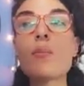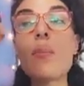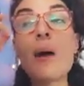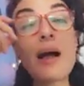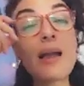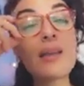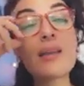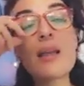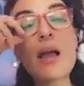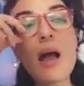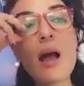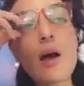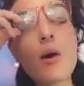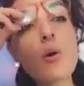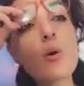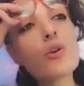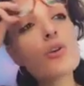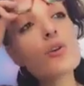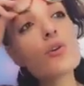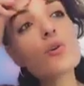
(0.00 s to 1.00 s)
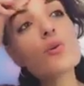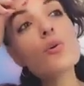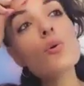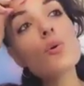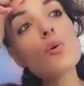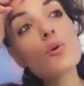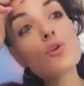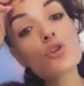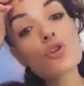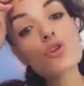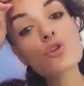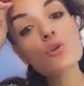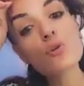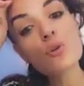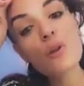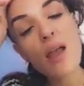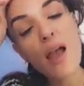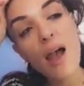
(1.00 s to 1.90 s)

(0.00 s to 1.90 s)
by now you should